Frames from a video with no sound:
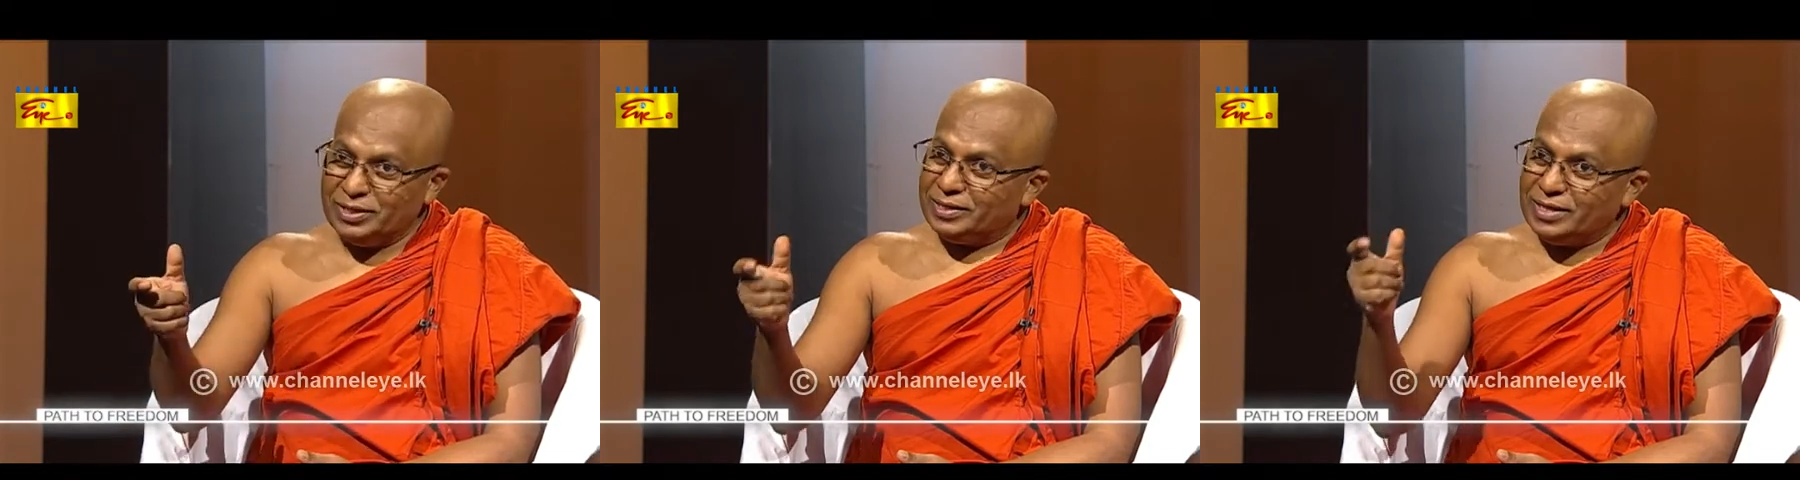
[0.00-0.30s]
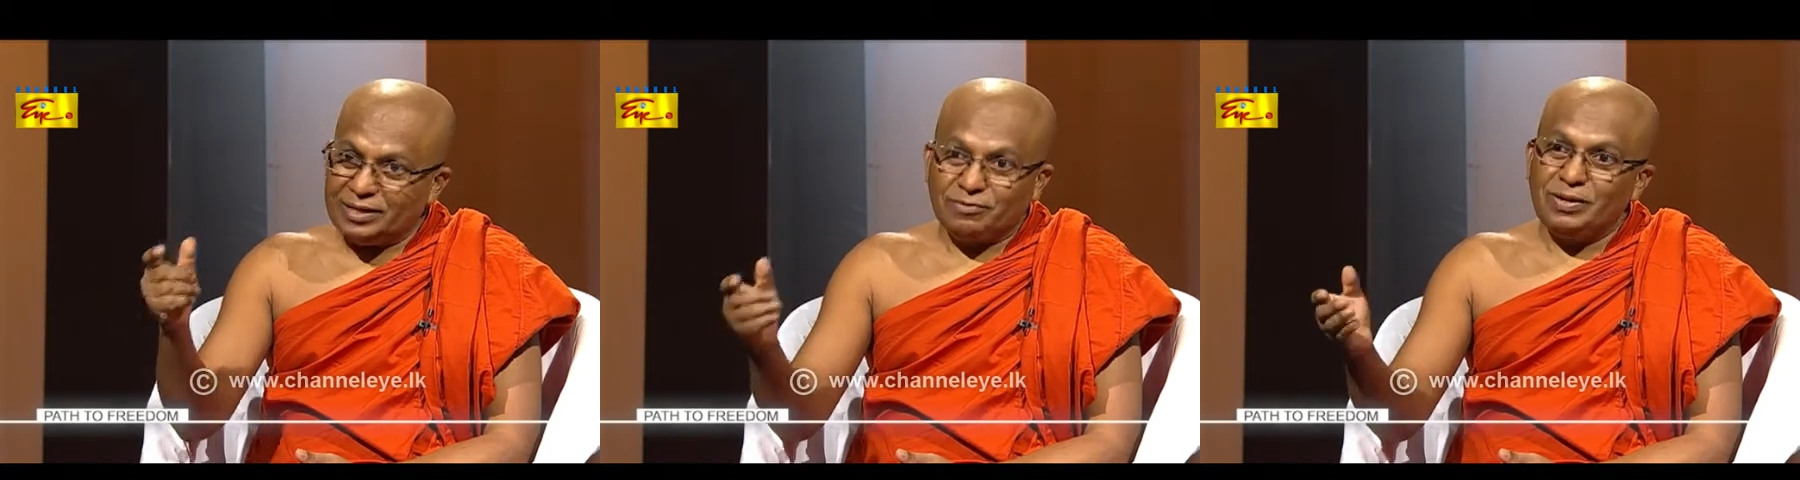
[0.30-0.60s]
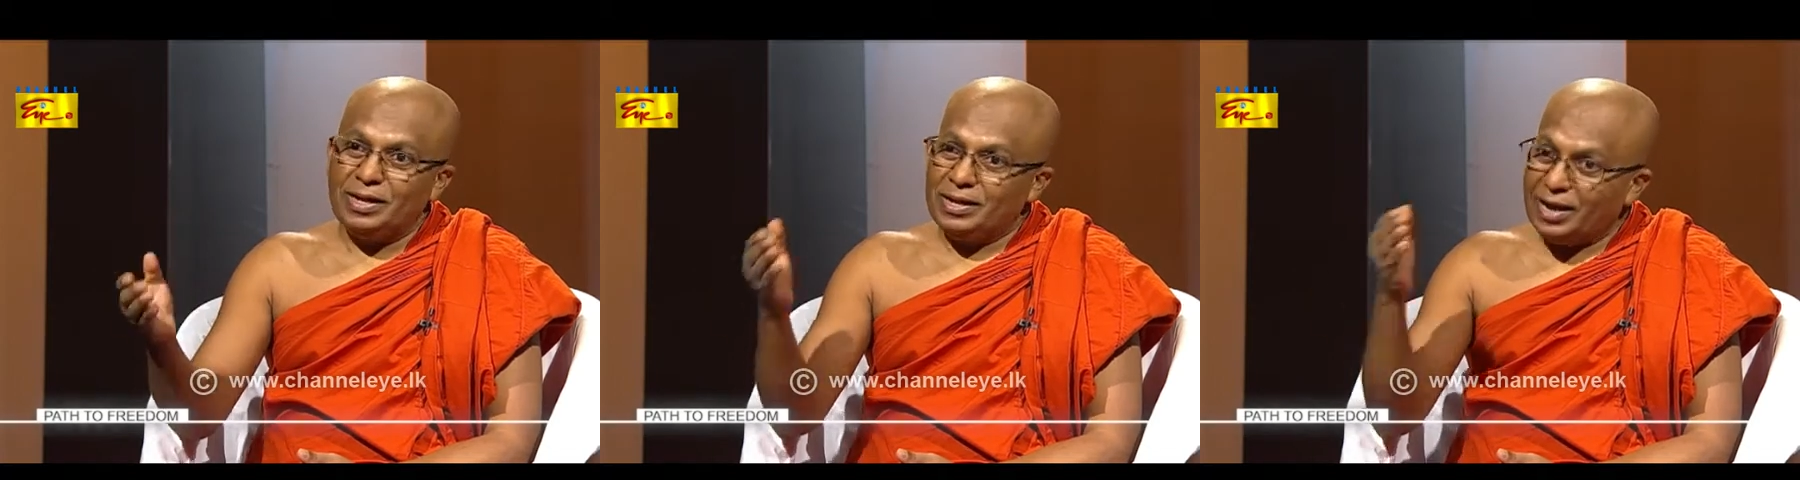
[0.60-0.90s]
that
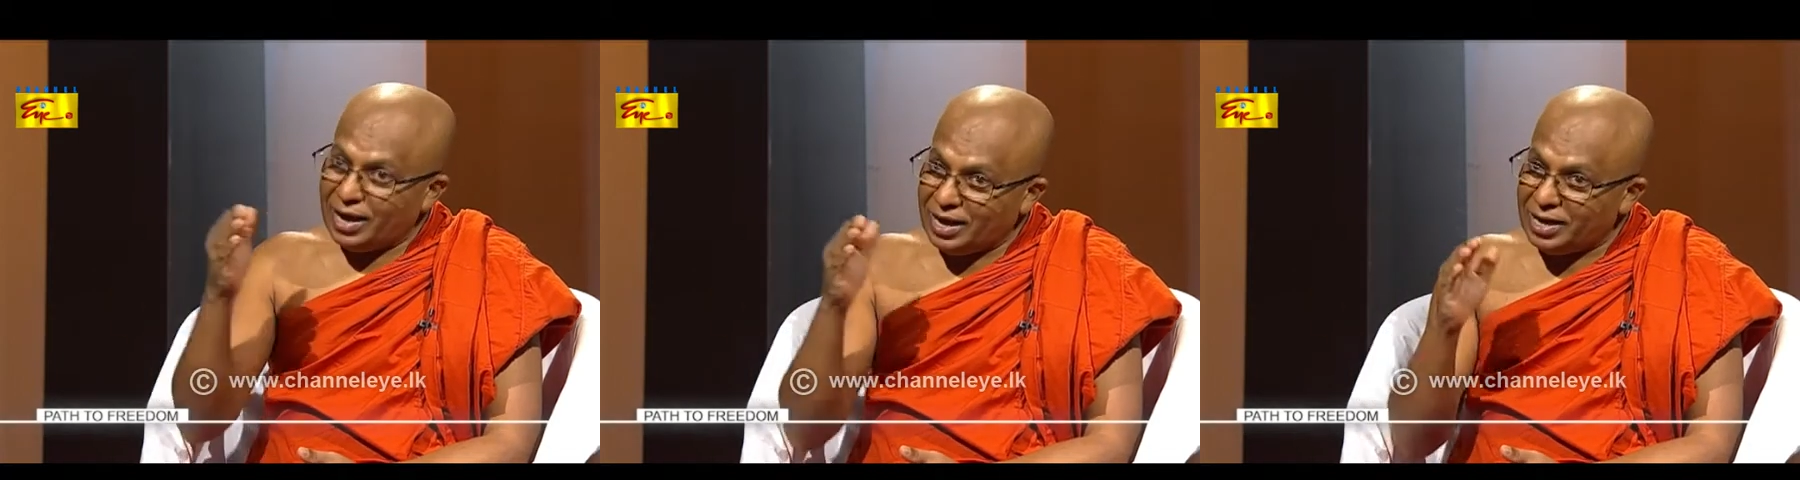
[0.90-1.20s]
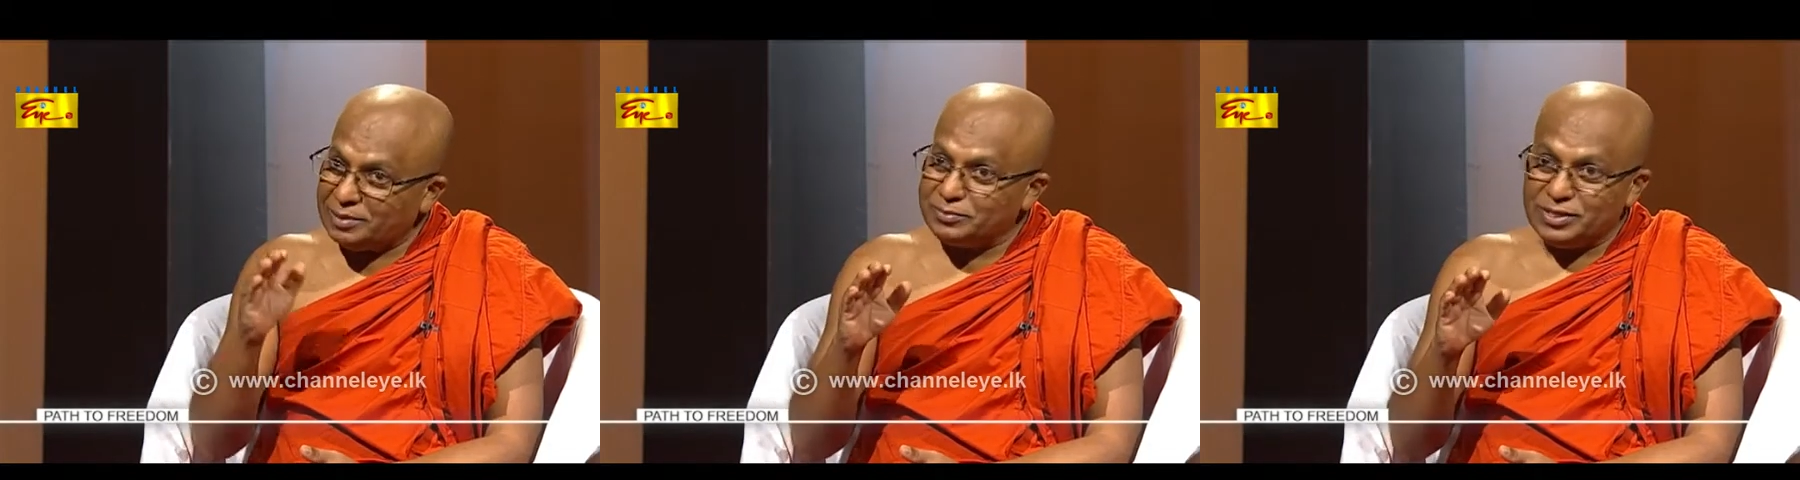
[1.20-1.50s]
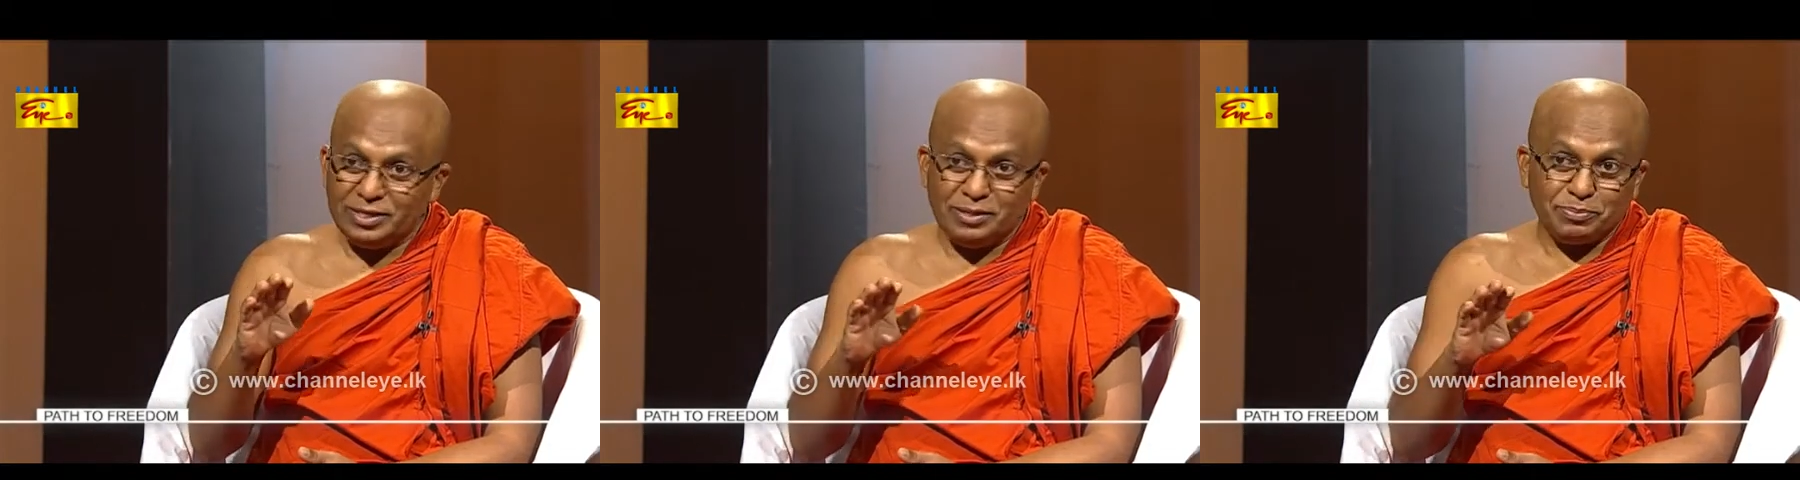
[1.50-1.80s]
will harm
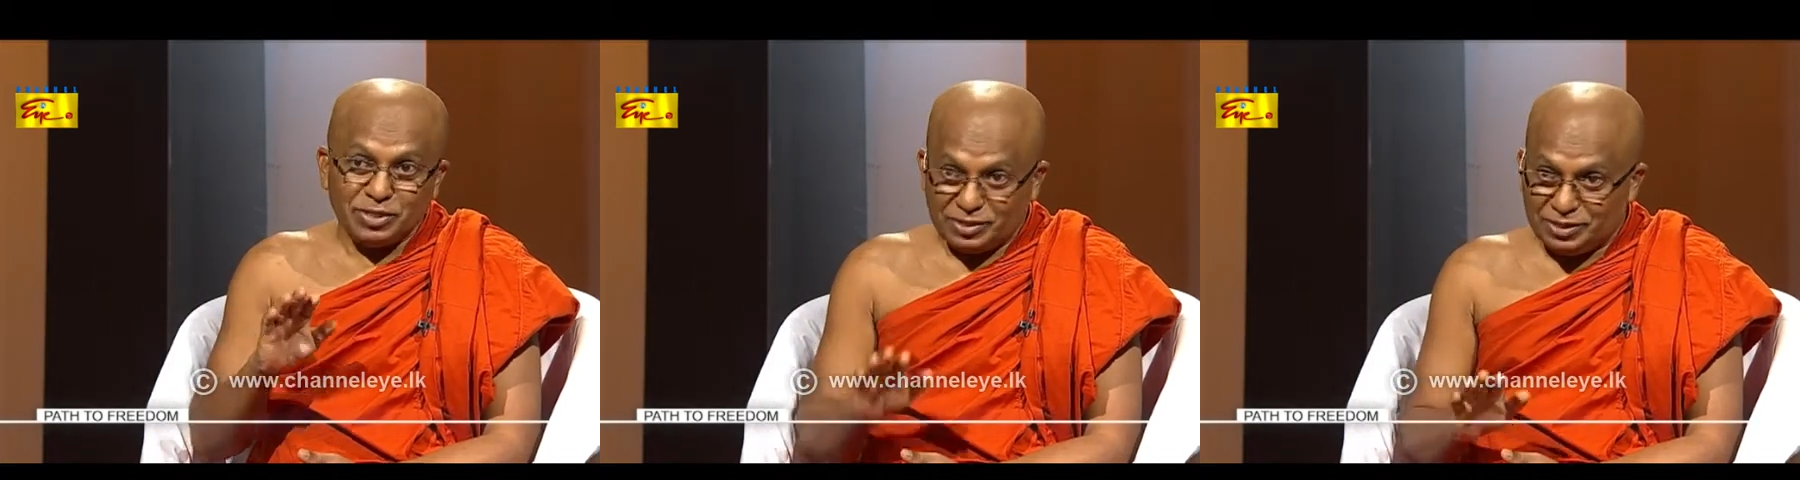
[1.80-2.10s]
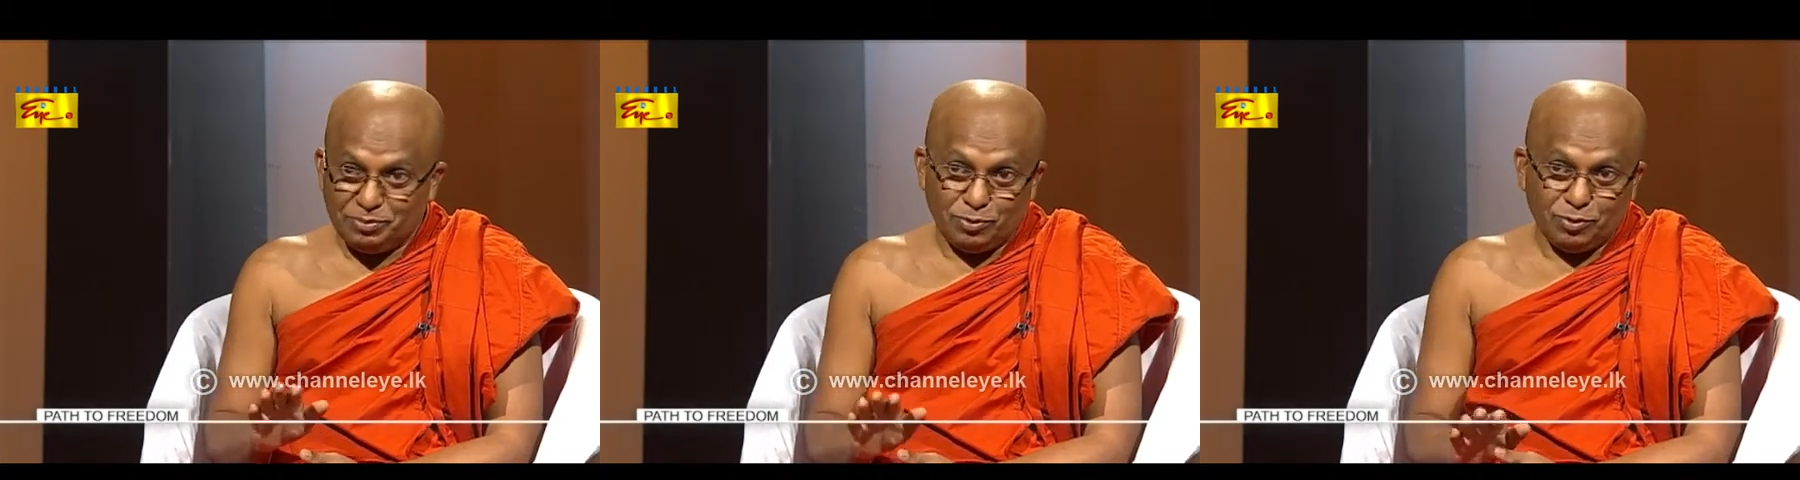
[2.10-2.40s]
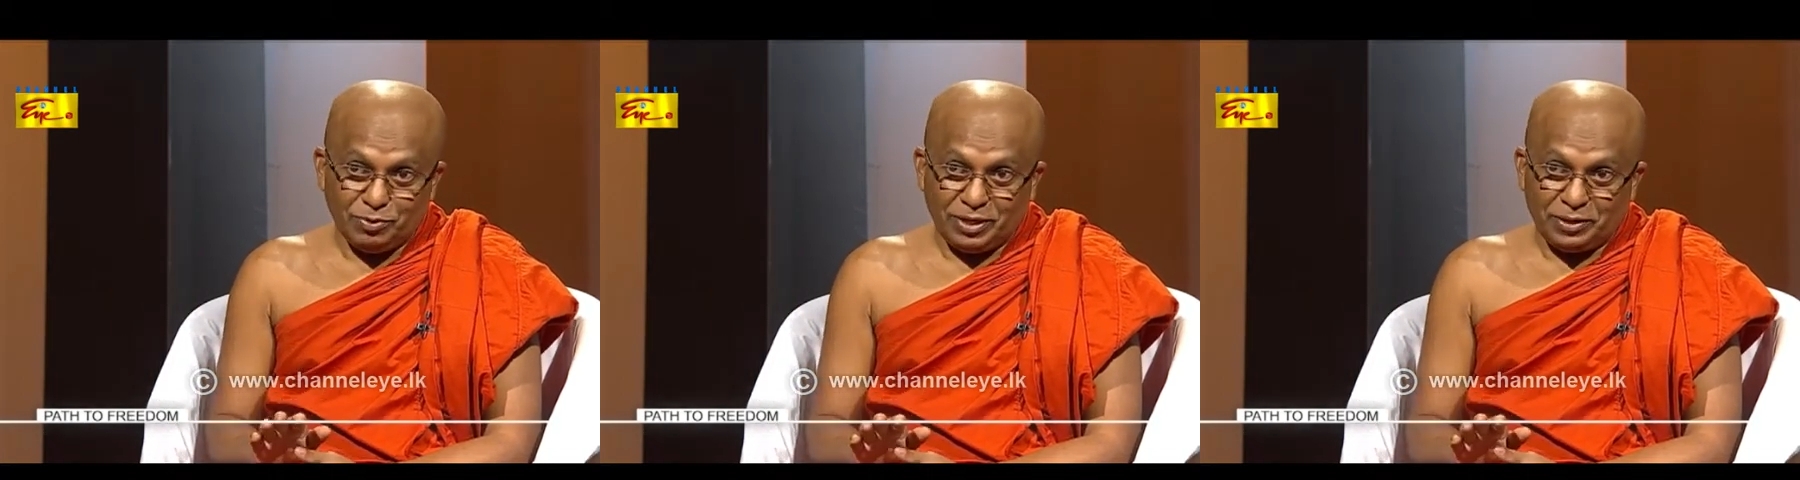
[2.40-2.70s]
the present
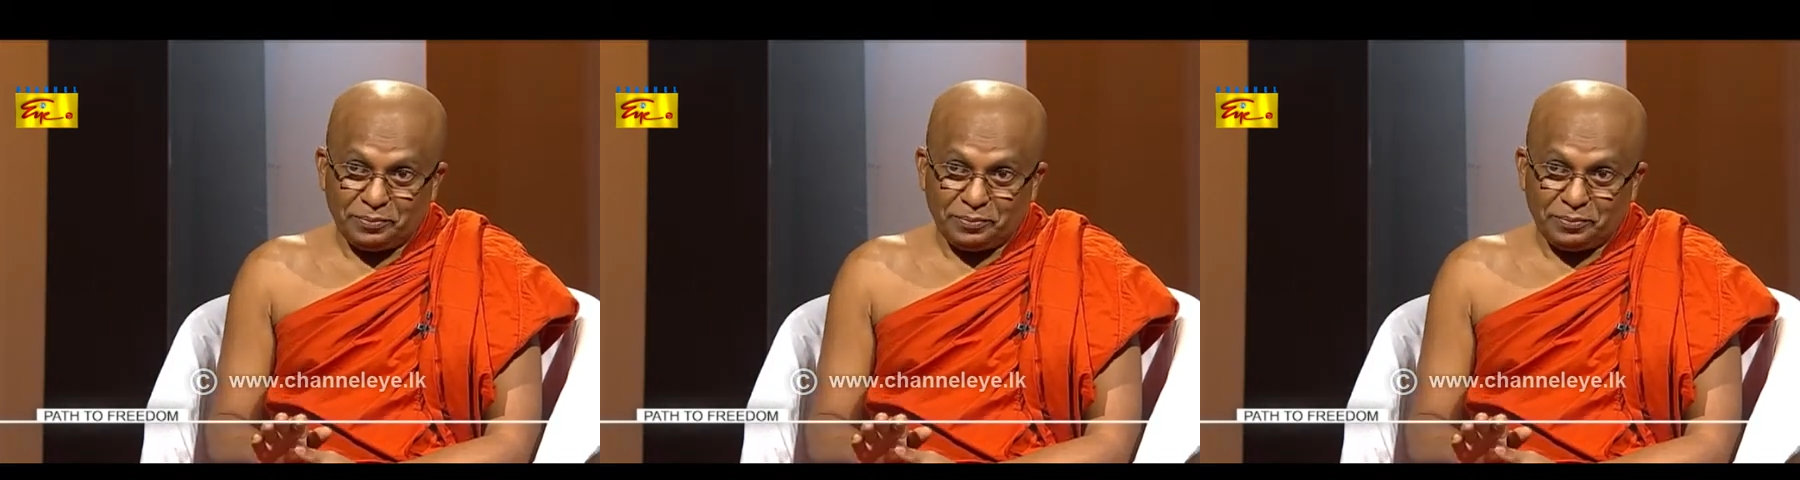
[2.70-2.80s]
moment.